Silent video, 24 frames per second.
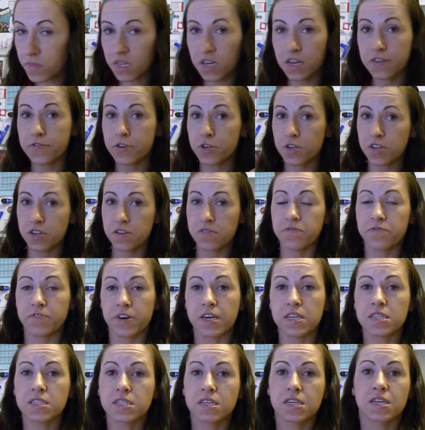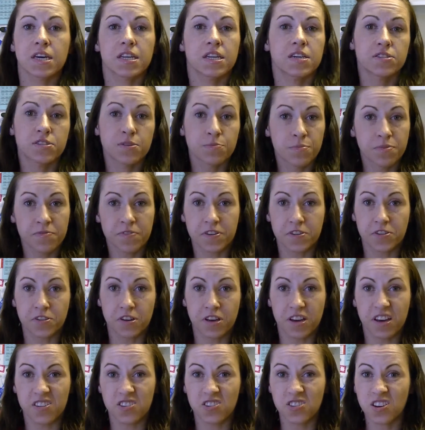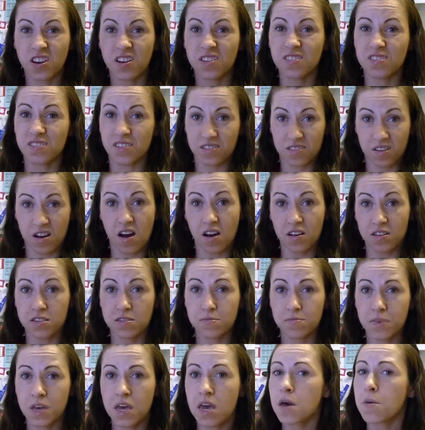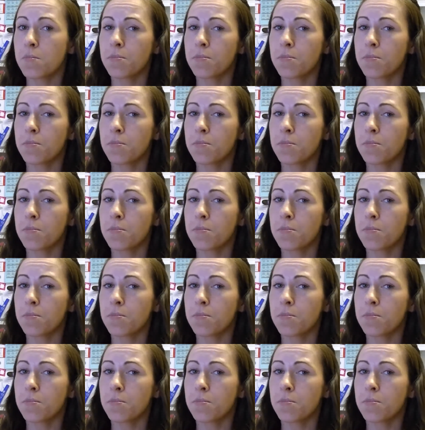If you can invest in getting some professional headshots, that's awesome,